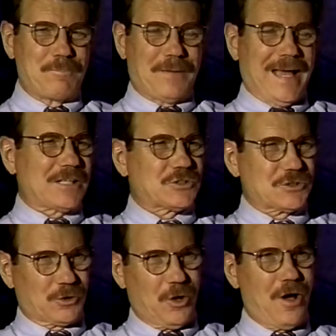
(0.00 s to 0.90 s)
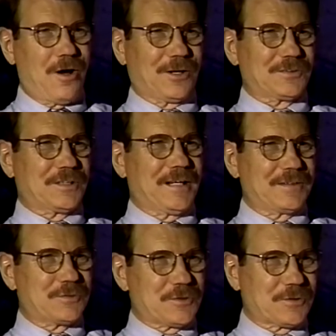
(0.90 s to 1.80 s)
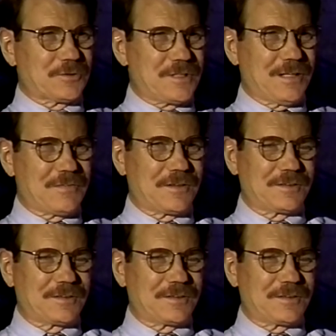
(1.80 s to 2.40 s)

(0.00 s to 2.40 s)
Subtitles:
passes along on the night of the 13th,